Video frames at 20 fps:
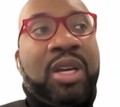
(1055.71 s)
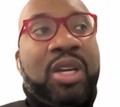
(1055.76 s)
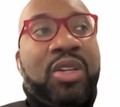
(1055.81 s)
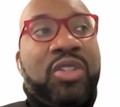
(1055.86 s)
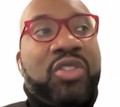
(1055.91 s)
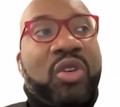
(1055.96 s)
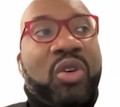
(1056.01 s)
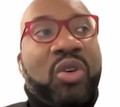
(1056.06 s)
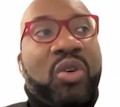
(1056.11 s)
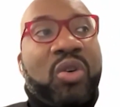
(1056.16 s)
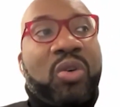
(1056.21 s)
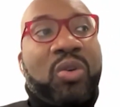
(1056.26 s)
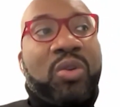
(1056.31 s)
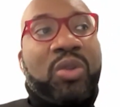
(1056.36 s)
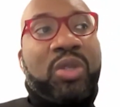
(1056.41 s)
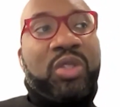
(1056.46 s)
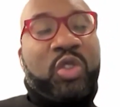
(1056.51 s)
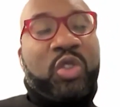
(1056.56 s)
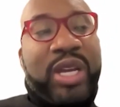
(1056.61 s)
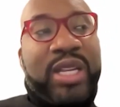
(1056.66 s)
So
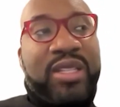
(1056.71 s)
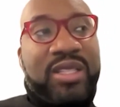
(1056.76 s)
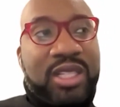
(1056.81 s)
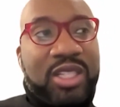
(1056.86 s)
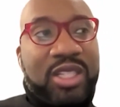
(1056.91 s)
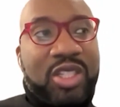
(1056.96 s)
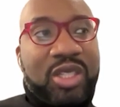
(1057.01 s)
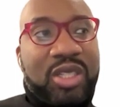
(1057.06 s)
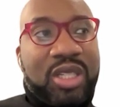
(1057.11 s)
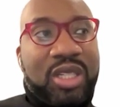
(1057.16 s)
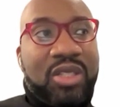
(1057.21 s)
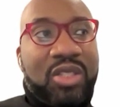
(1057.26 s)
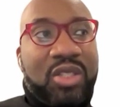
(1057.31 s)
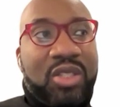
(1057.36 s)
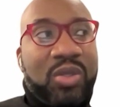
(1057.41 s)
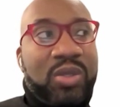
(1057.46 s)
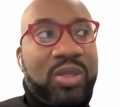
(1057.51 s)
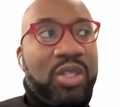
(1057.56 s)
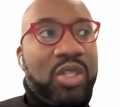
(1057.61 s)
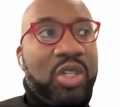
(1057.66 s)
transitioning
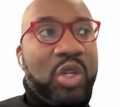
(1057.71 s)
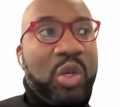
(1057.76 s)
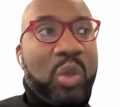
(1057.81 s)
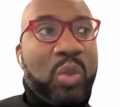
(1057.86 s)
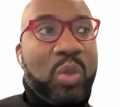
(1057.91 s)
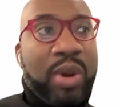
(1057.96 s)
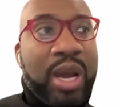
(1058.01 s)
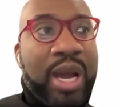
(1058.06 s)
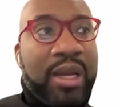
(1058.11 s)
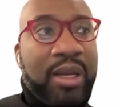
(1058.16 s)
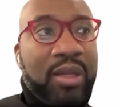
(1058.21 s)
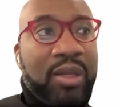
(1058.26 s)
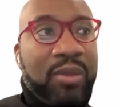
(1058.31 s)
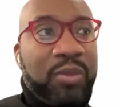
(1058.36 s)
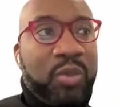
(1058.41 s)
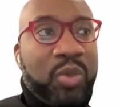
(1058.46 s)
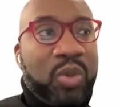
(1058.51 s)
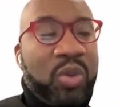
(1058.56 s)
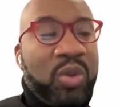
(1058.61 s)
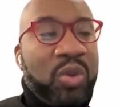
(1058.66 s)
to the new model of
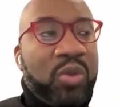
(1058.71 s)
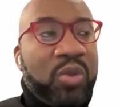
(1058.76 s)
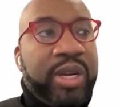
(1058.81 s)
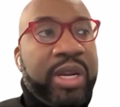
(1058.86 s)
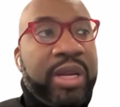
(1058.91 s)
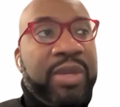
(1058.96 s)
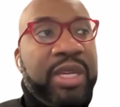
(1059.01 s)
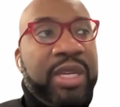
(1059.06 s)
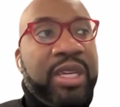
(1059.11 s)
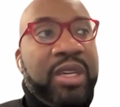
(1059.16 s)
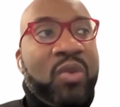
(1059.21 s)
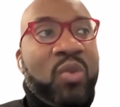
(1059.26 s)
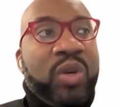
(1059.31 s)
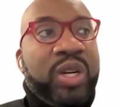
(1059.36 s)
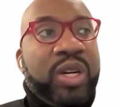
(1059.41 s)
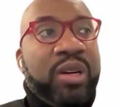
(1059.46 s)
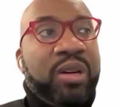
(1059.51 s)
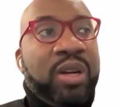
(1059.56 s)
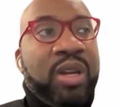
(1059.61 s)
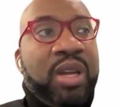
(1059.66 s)
programming
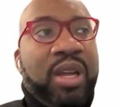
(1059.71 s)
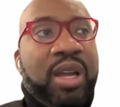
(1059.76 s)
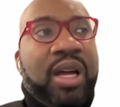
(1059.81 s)
where